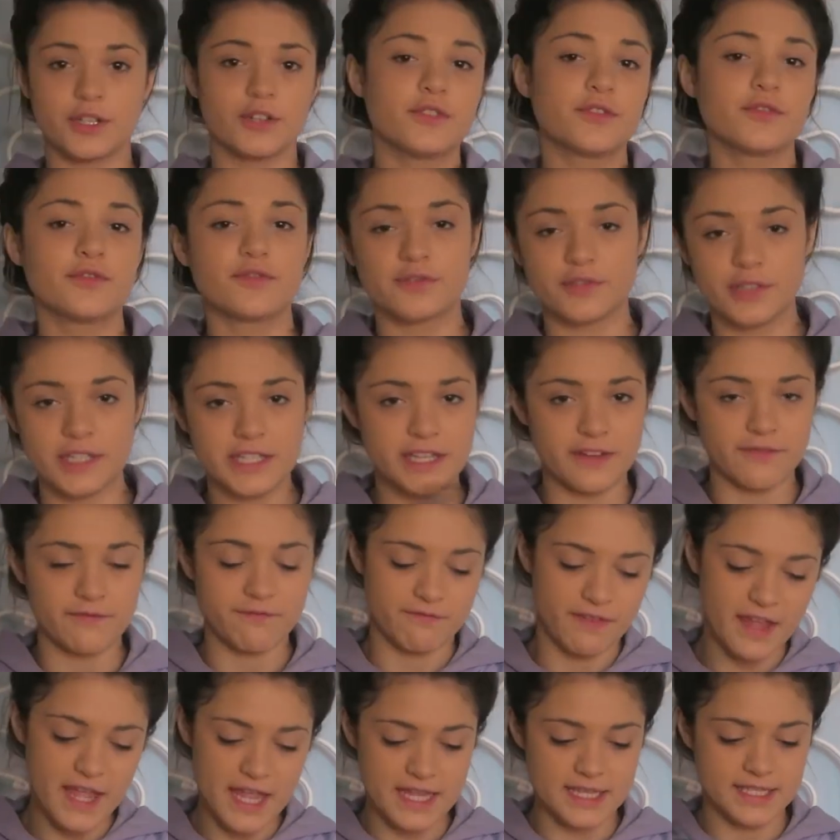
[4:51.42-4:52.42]
your freaking
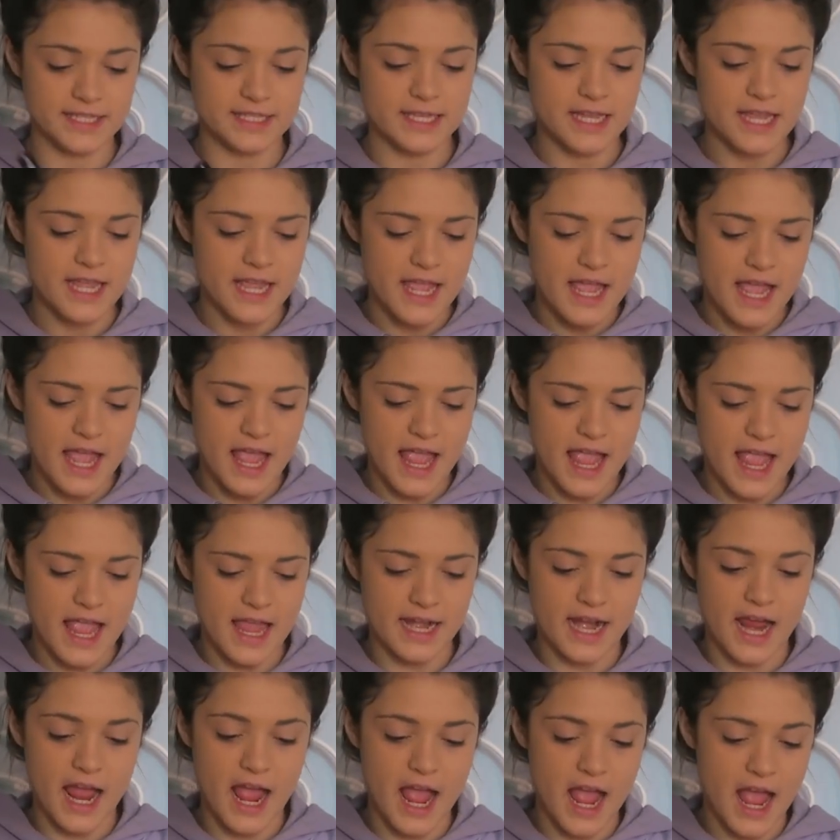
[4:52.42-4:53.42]
face.
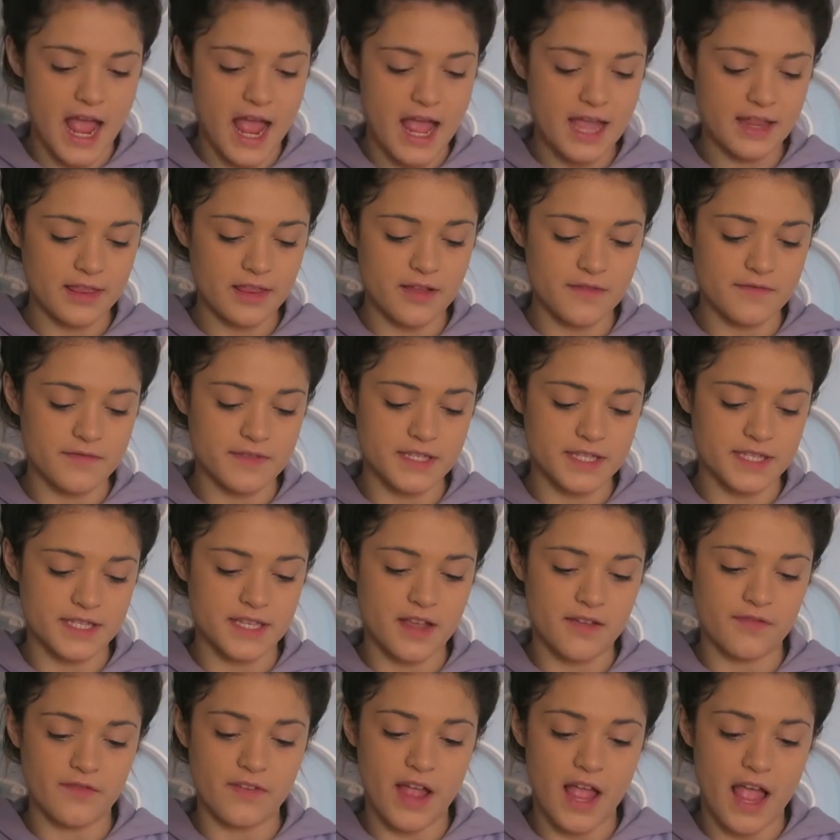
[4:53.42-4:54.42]
And I love this
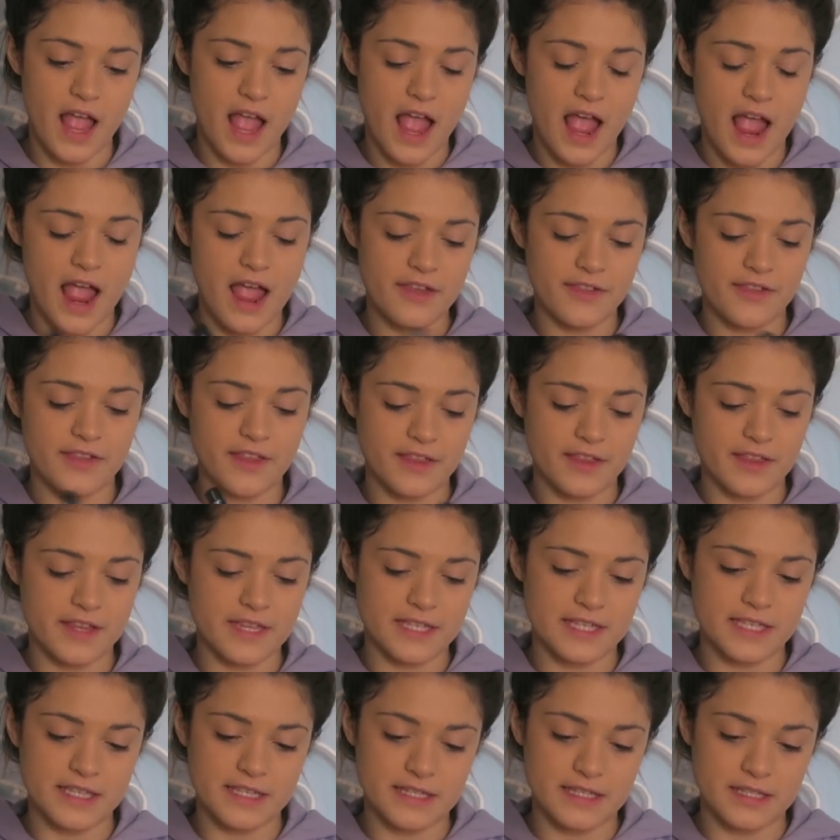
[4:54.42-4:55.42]
stuff. I think
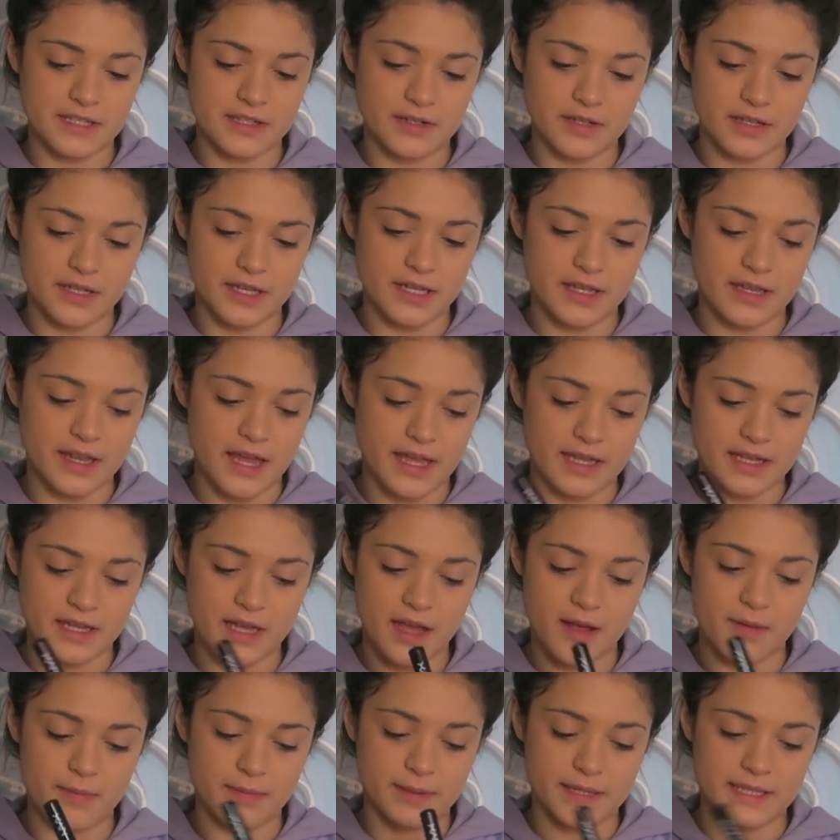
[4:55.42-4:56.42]
this is literally like
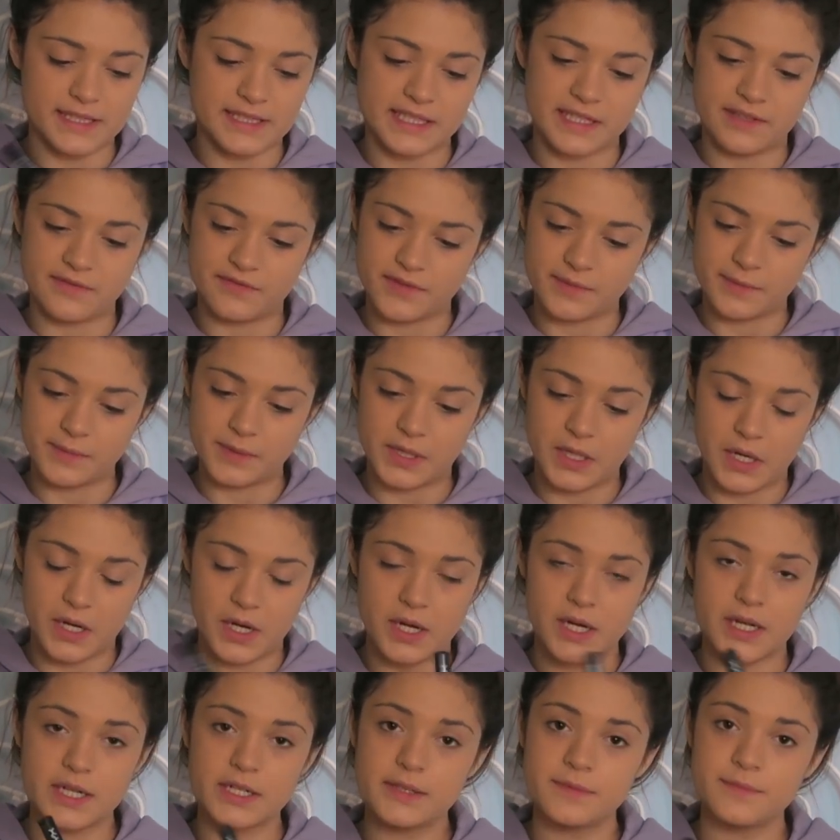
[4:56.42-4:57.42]
a blessing from
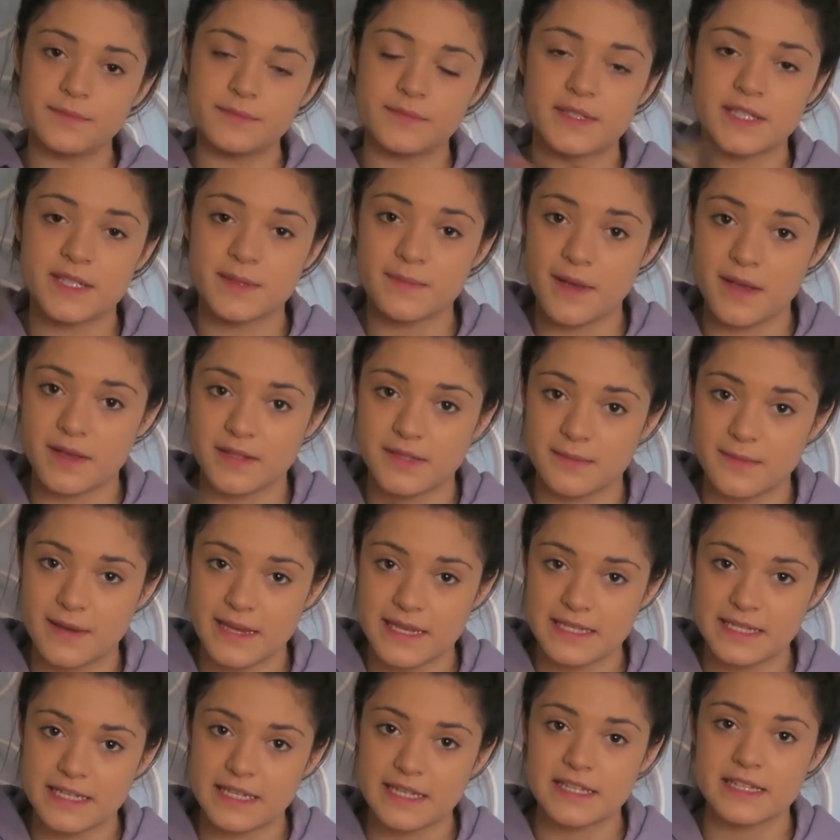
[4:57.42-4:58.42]
God. It smells
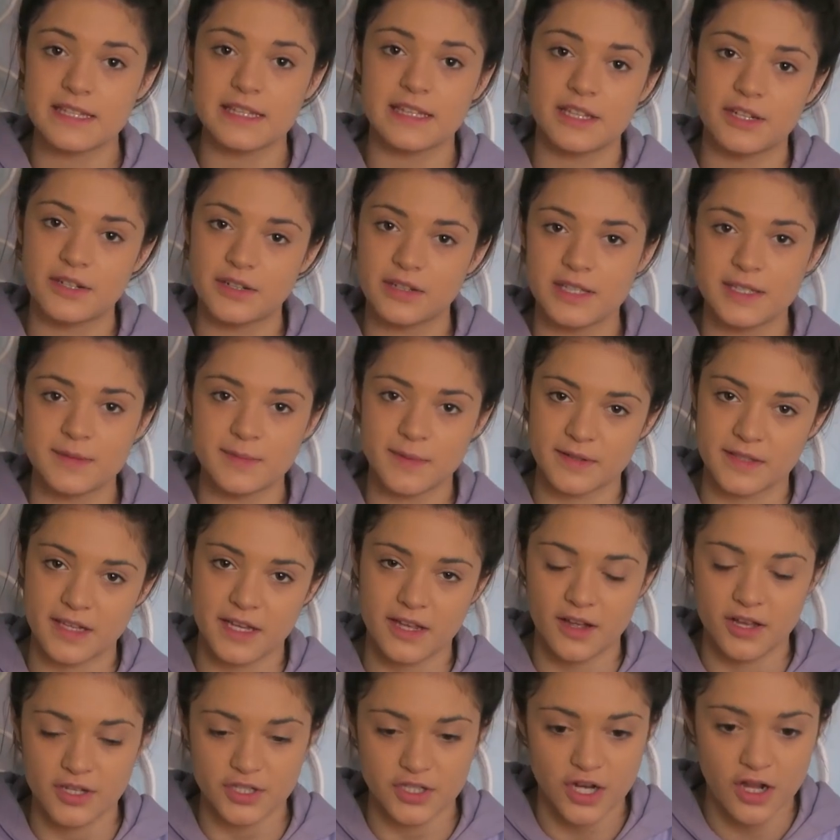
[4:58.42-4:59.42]
amazing, literally smells
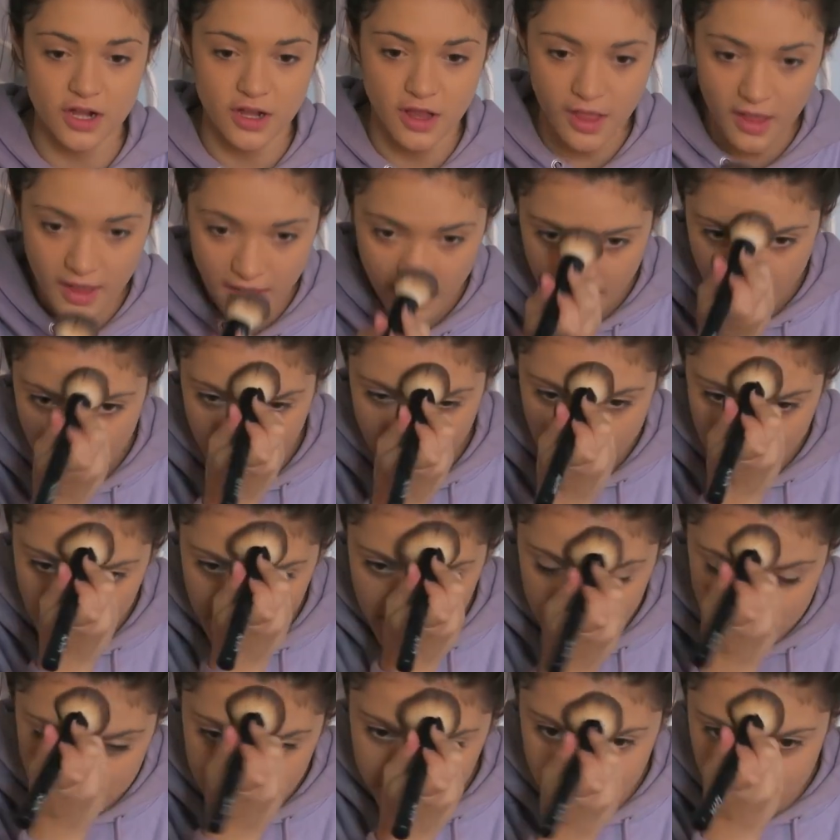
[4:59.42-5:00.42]
like hot chocolate.
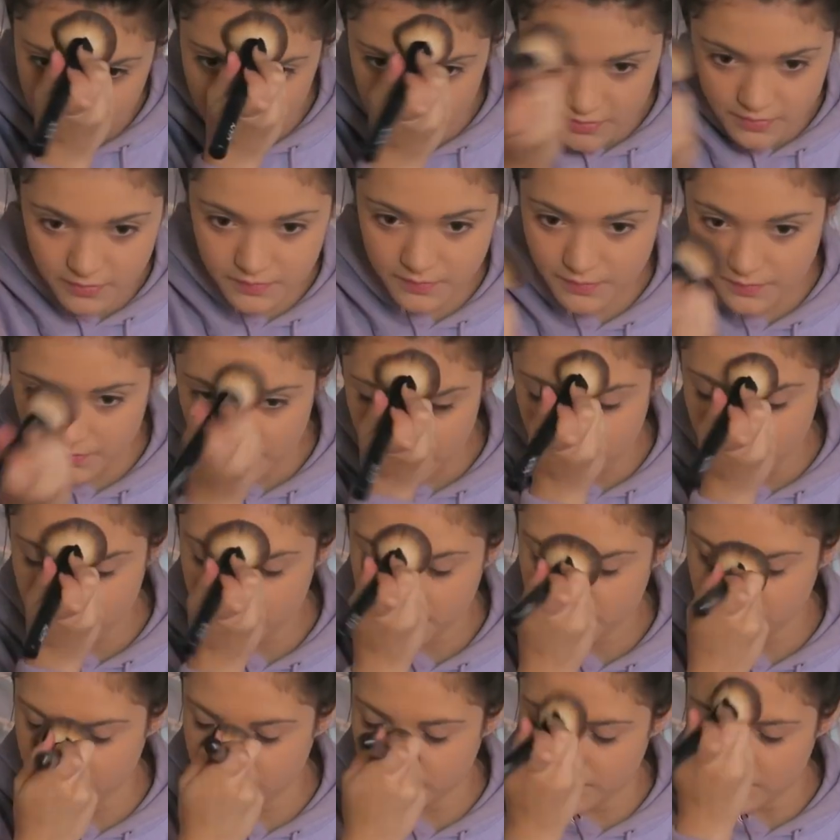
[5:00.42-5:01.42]
So
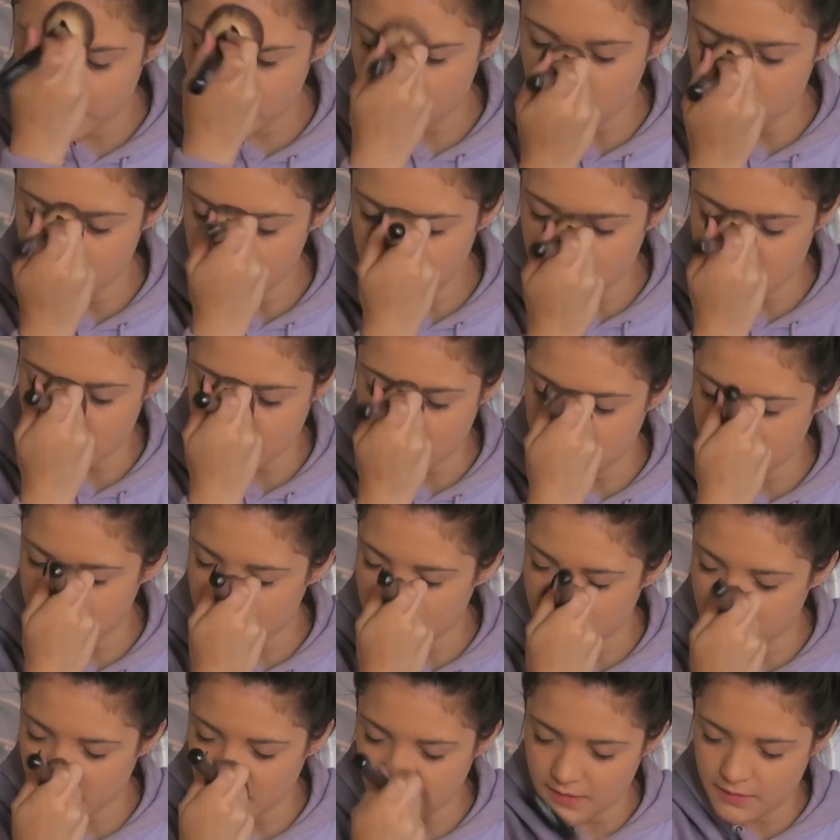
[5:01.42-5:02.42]
use
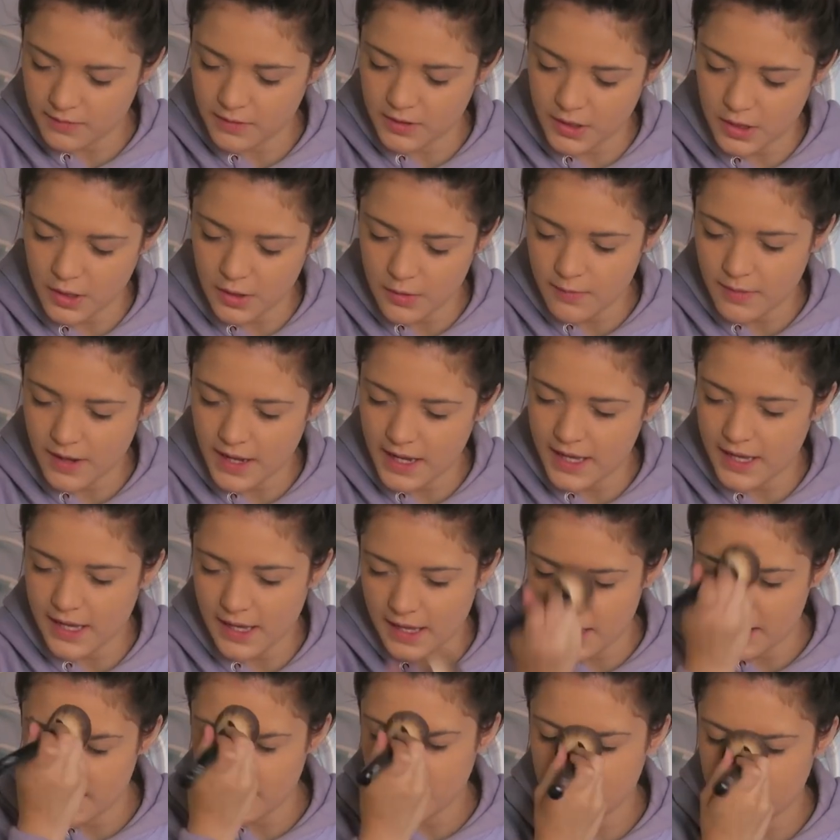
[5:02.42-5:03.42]
this, go buy
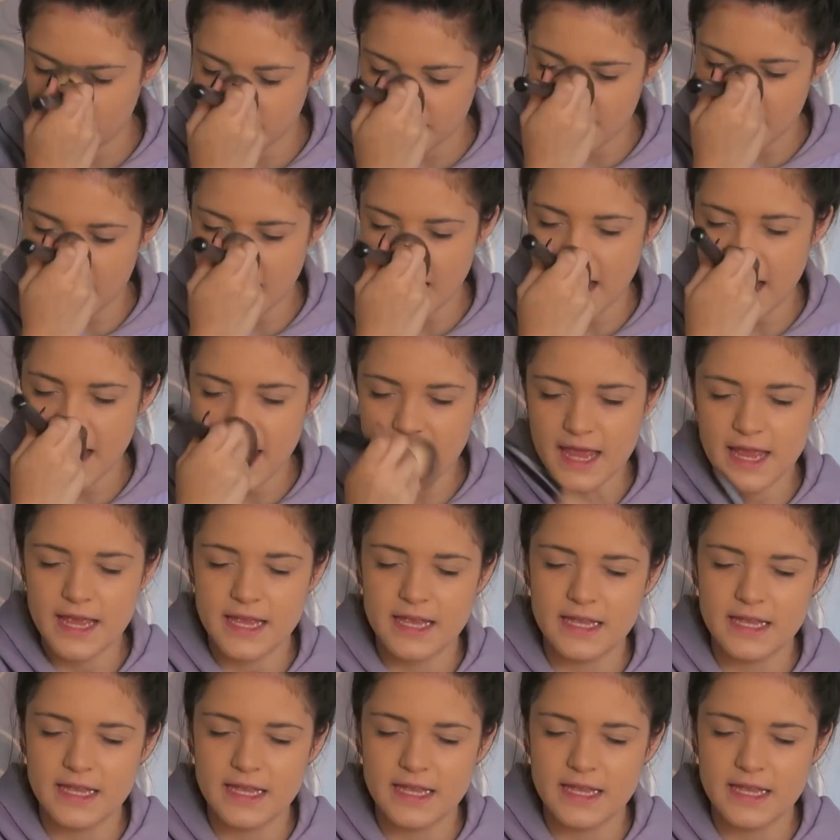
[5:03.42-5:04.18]
it yeah,